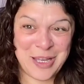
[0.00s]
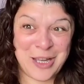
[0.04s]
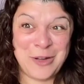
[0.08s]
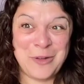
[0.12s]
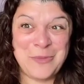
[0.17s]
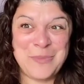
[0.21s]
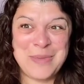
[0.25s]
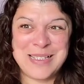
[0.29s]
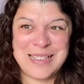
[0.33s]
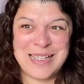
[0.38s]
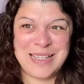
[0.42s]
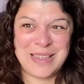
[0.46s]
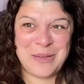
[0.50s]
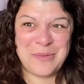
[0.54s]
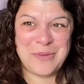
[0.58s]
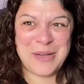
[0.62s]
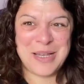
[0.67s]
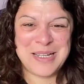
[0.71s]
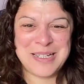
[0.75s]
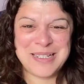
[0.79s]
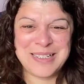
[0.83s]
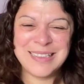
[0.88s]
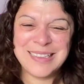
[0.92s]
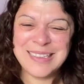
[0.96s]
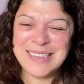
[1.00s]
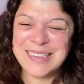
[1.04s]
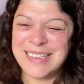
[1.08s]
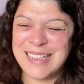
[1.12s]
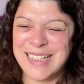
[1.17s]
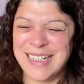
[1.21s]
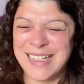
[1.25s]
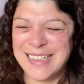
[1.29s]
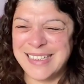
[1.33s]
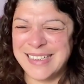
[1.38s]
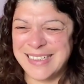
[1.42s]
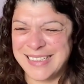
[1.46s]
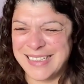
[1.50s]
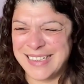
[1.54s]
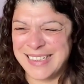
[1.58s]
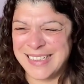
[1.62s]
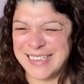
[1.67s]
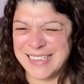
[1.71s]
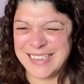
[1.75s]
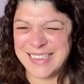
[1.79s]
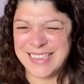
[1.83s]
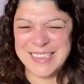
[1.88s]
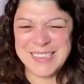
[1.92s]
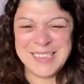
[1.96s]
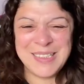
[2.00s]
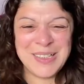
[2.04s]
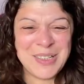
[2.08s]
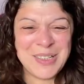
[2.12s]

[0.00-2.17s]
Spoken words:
I almost said that word.